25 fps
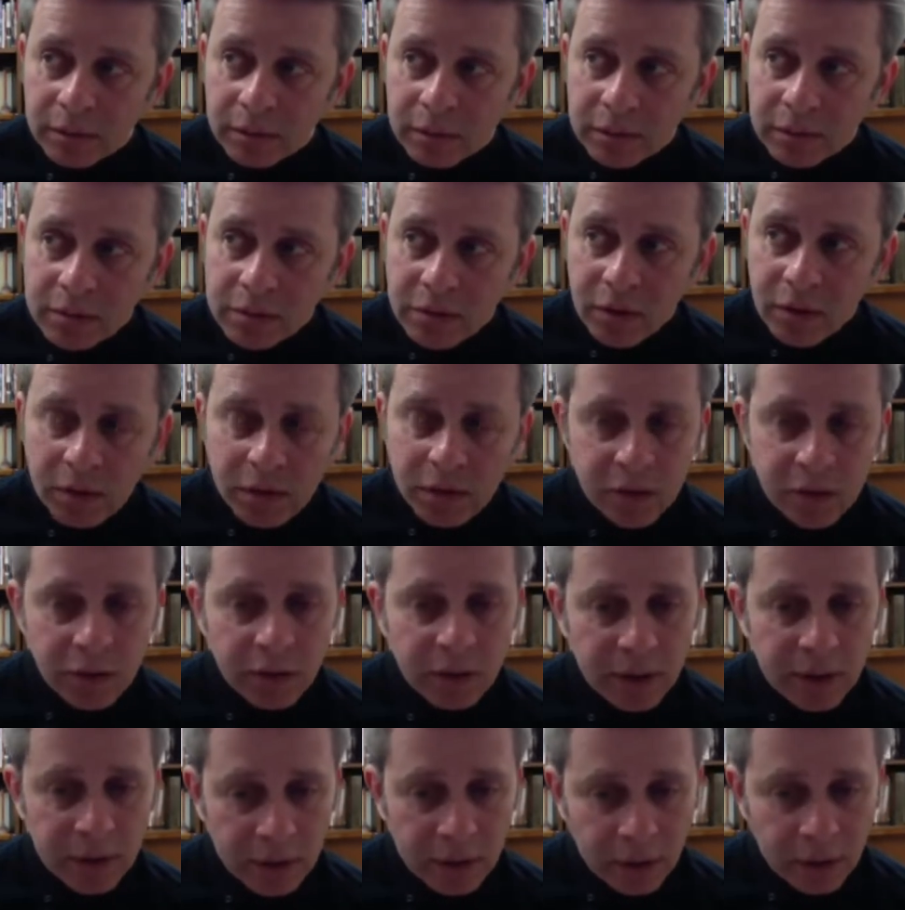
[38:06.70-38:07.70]

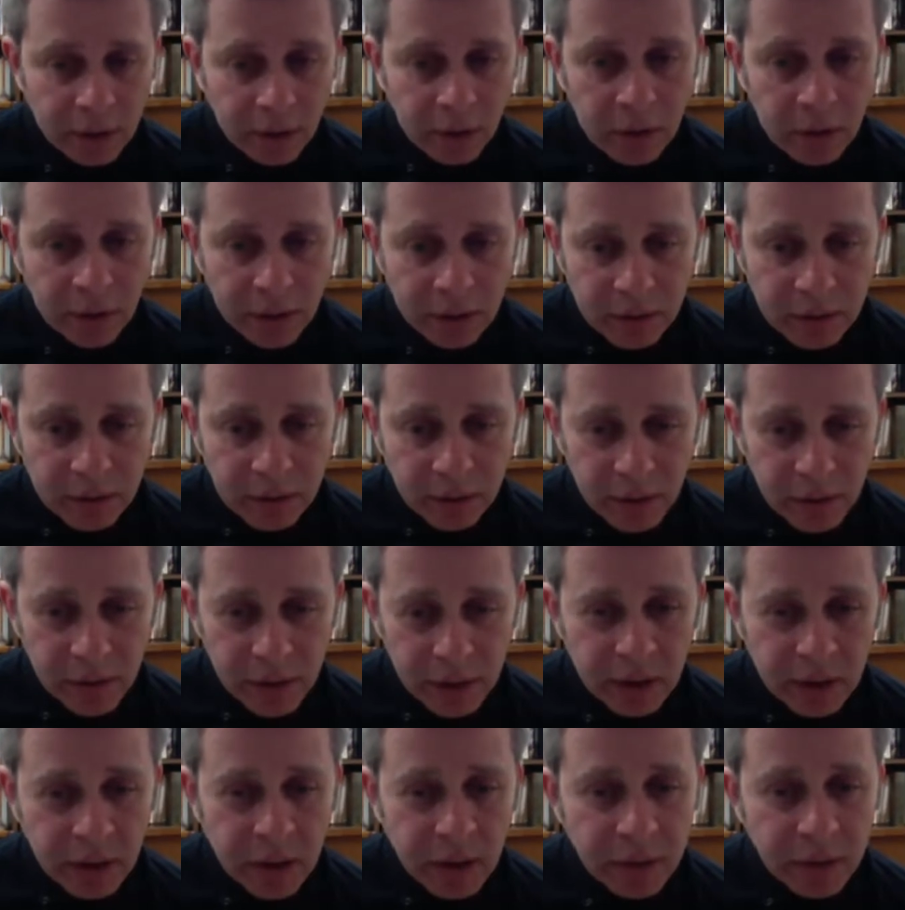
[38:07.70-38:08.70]
structural inequality
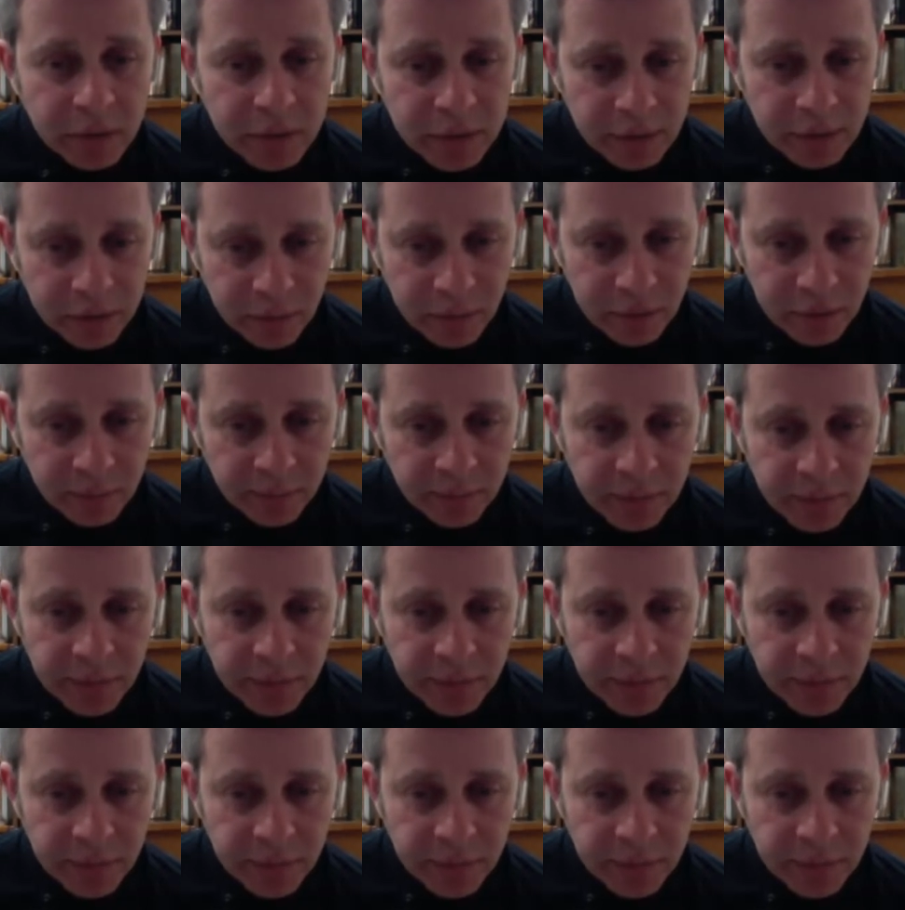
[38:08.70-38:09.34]
really comes from.